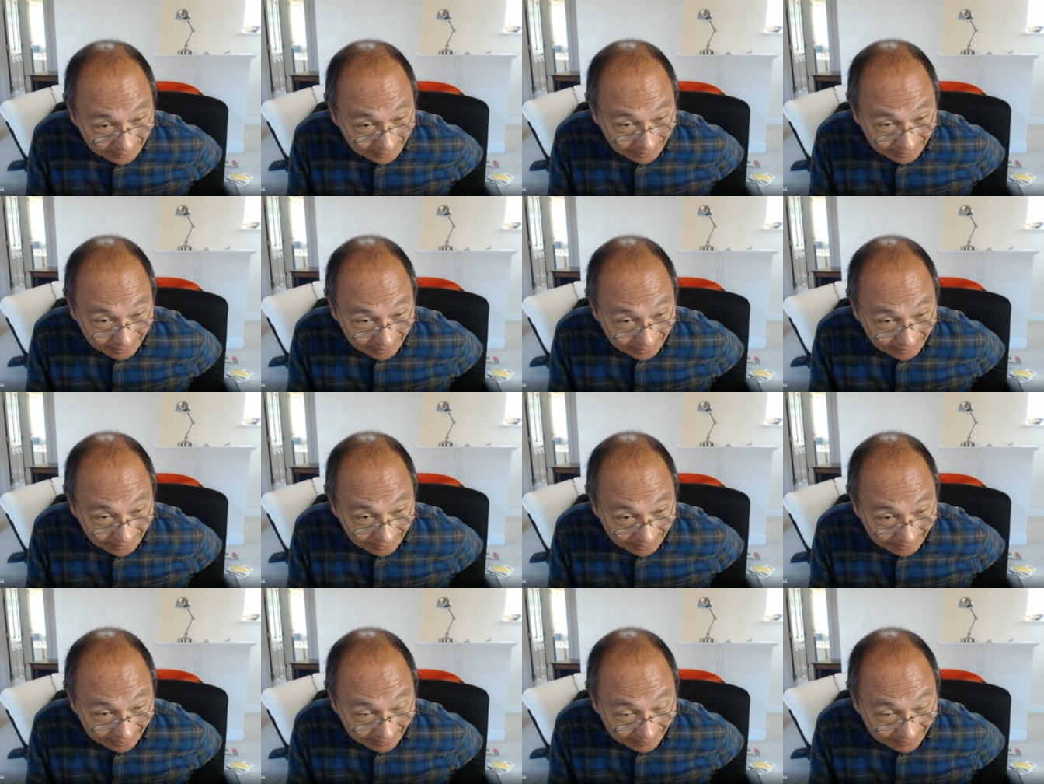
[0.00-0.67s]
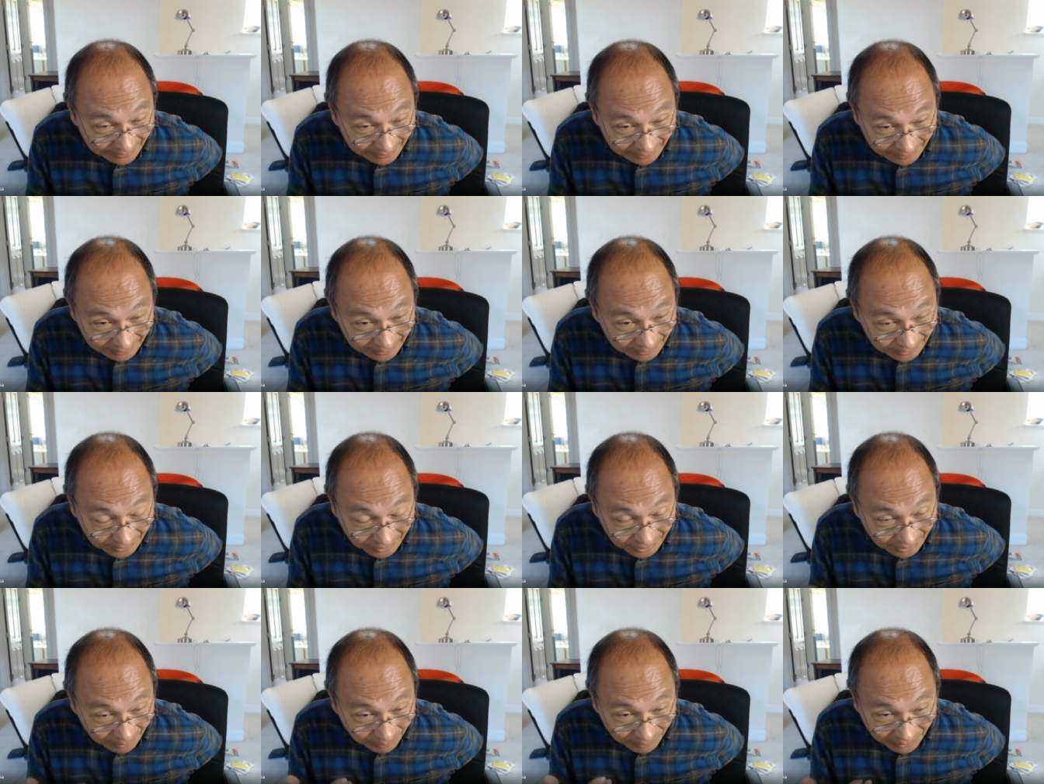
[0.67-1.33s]
uh, I think
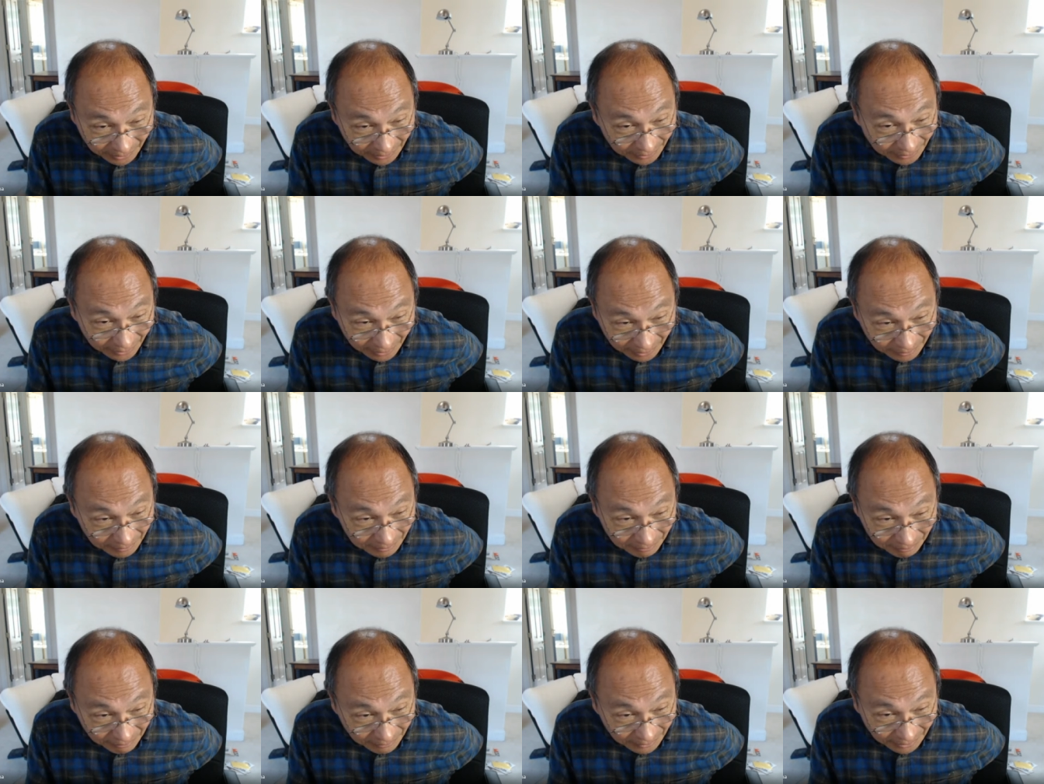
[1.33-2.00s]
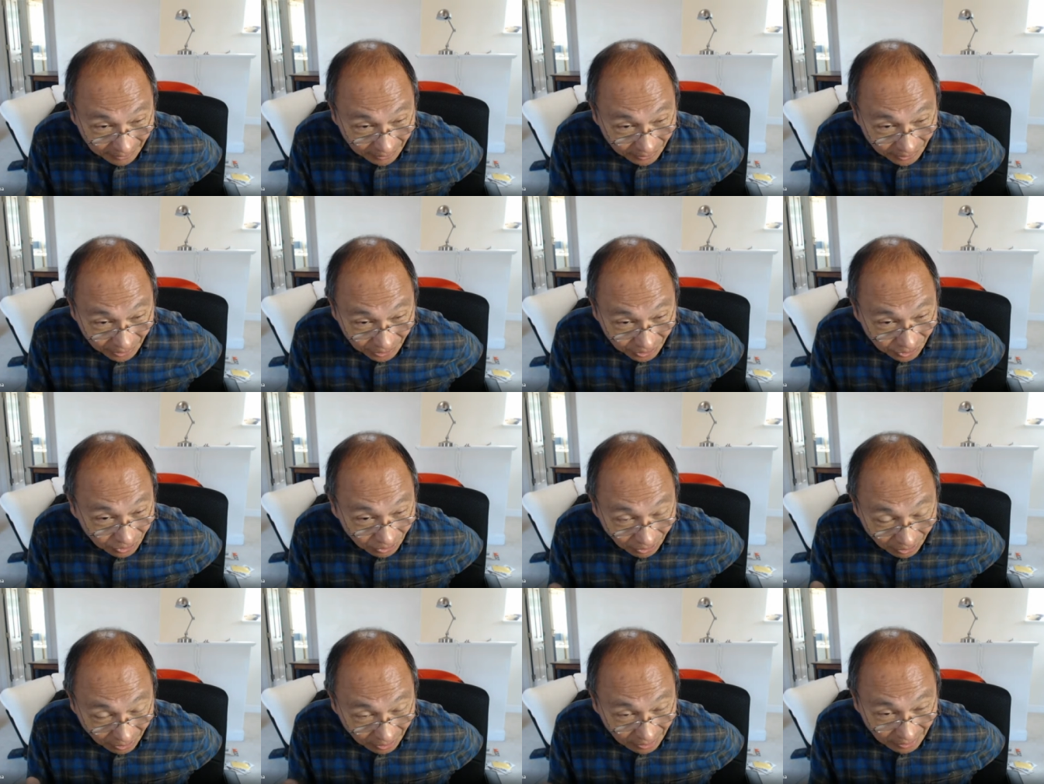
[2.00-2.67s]
is something that you know
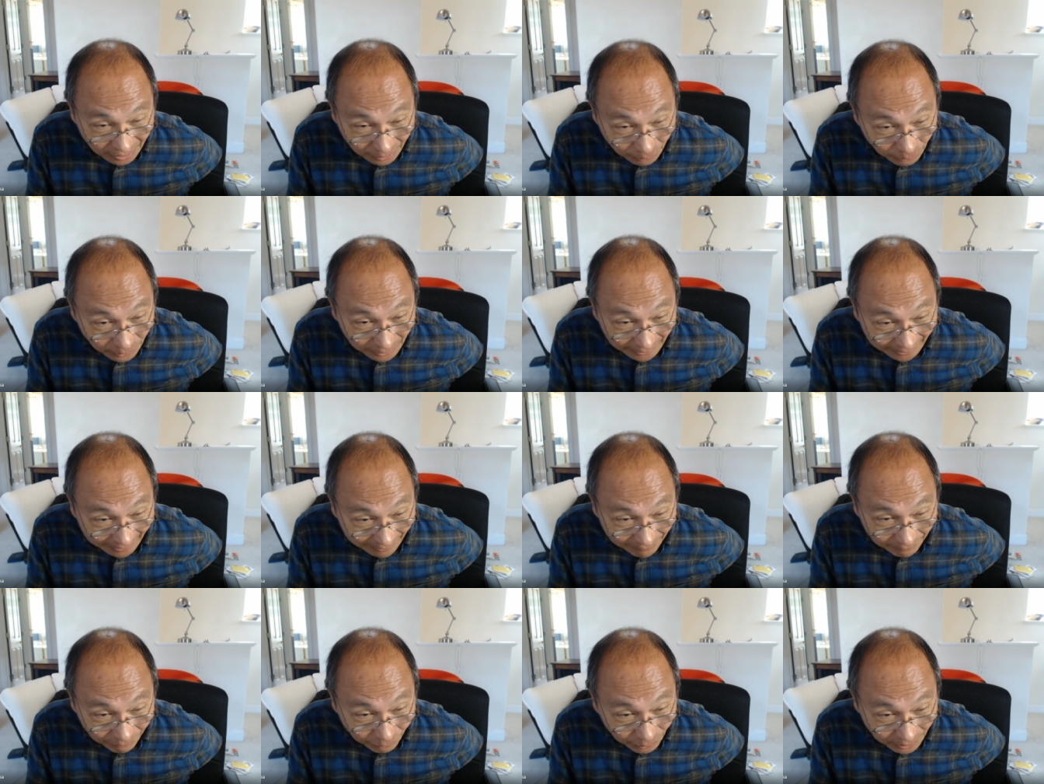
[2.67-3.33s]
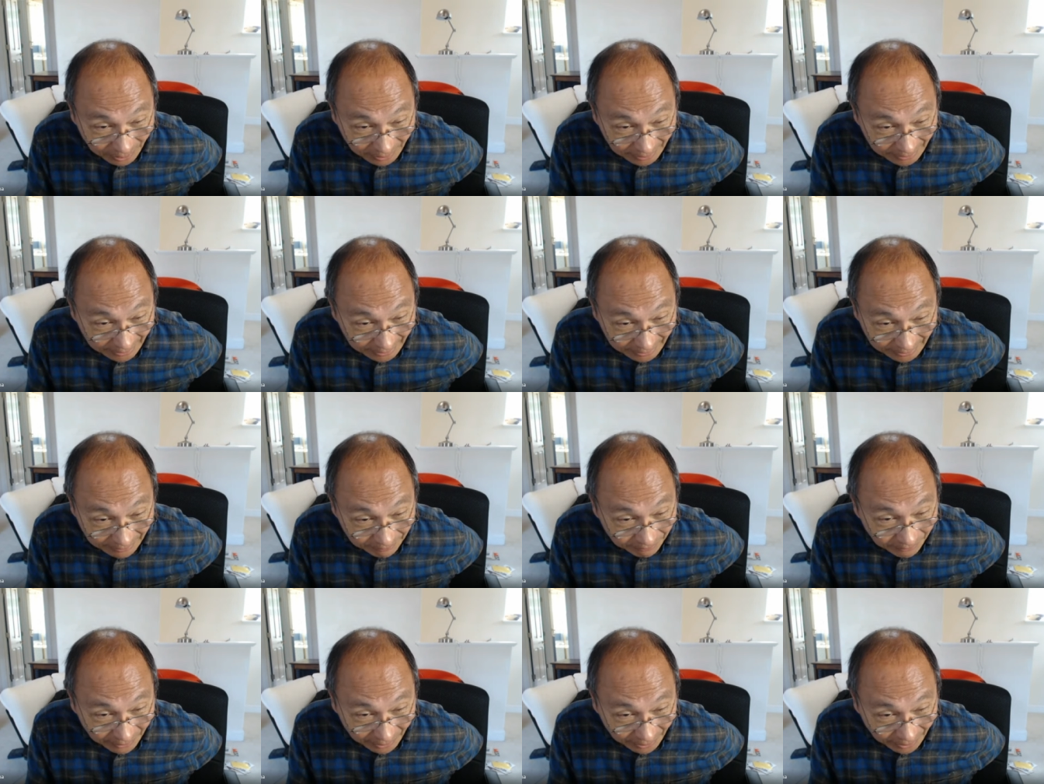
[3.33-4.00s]
historically we have really
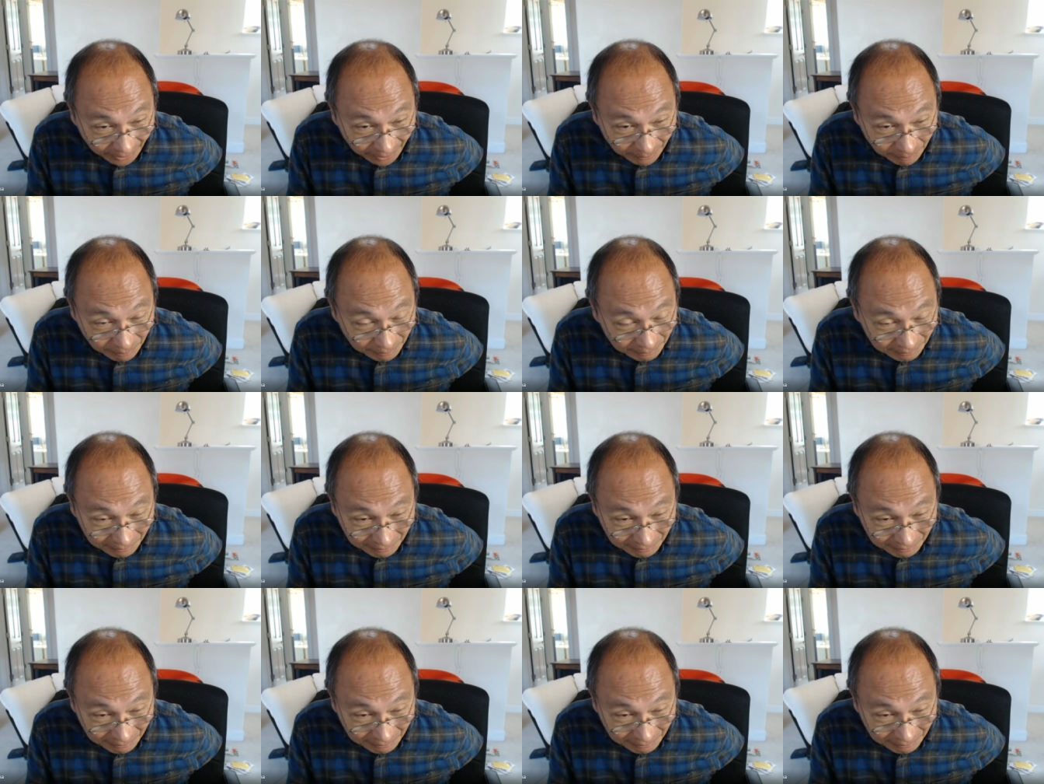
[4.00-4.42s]
very